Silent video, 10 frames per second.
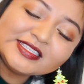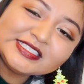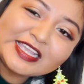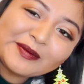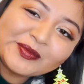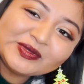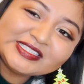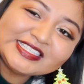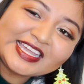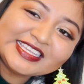sample
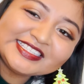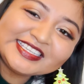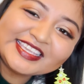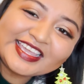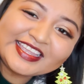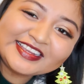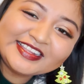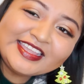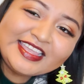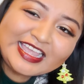size again.
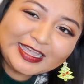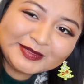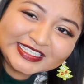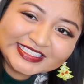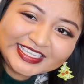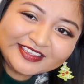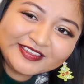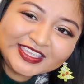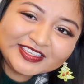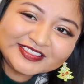I'm gonna see if
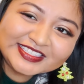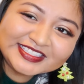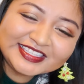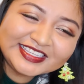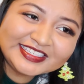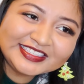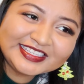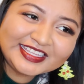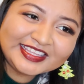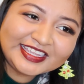he uses this
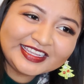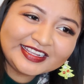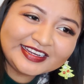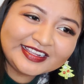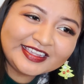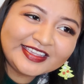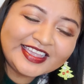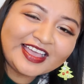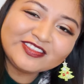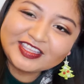and then
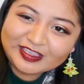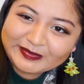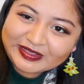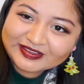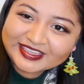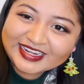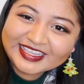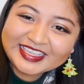I'll think about getting